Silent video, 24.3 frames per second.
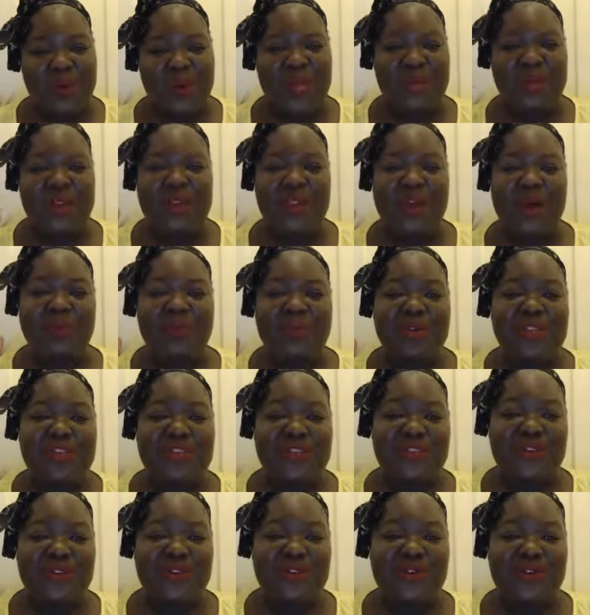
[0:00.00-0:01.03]
number
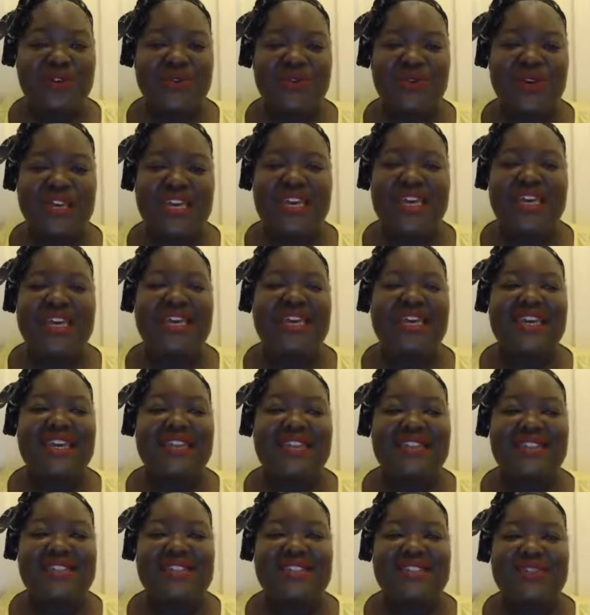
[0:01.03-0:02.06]
two
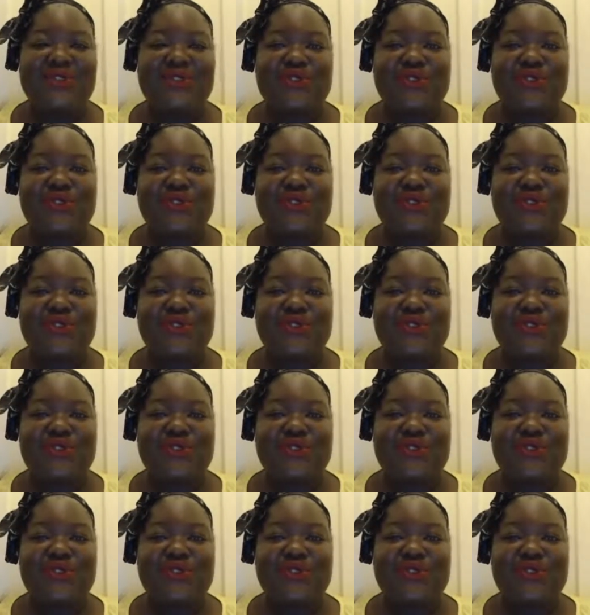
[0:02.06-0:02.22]
is